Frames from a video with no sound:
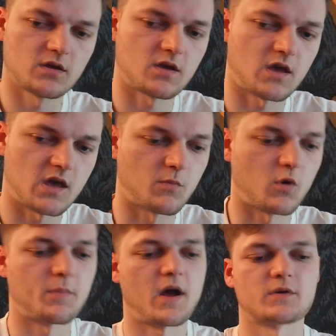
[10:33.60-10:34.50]
hey,
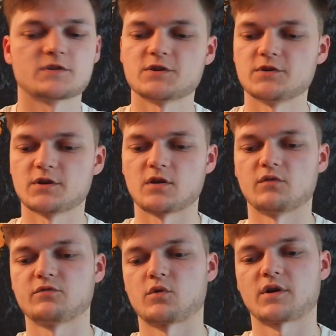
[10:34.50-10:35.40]
more power to you, go
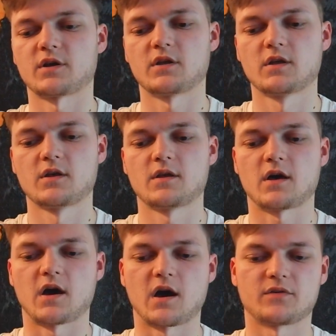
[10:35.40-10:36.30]
for it.
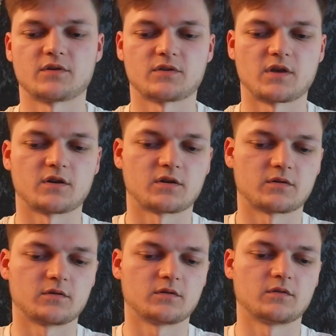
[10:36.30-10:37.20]
I think that you're,
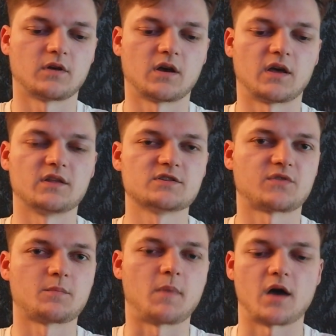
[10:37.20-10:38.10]
at least
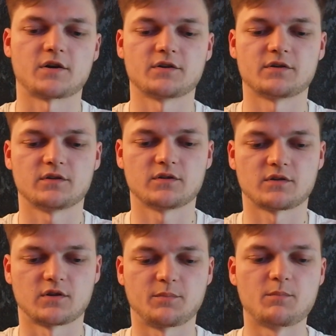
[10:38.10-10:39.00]
for modern,
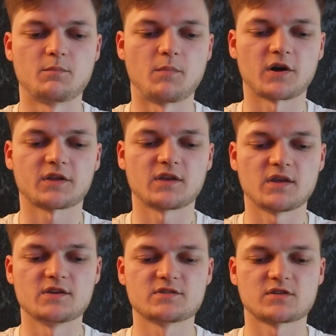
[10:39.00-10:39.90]
the market
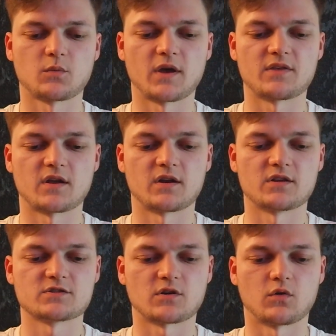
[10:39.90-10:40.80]
is the way that it
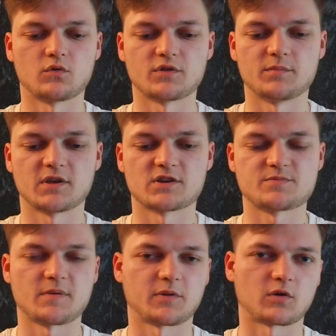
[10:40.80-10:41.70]
is only because
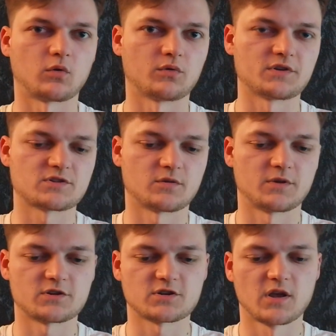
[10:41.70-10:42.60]
people are holding so
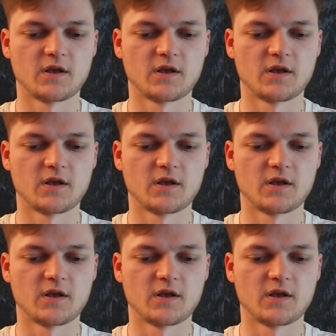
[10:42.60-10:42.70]
much.